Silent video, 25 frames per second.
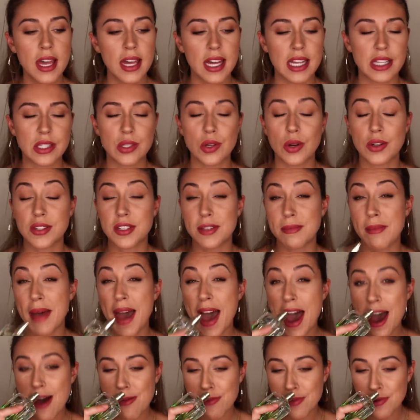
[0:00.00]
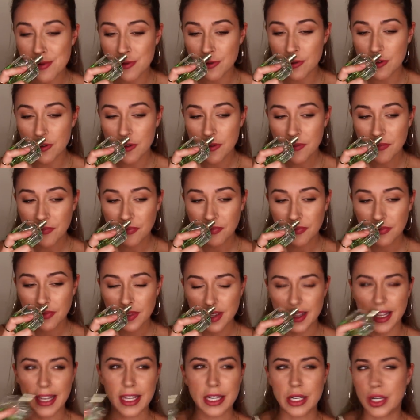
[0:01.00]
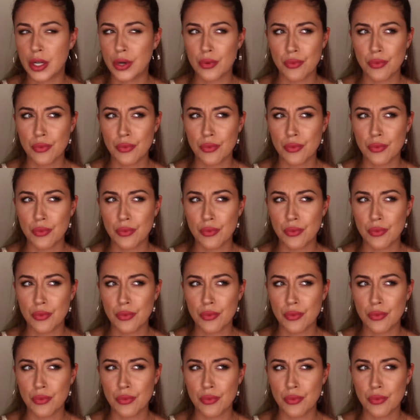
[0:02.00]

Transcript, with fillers: It's got some apple, like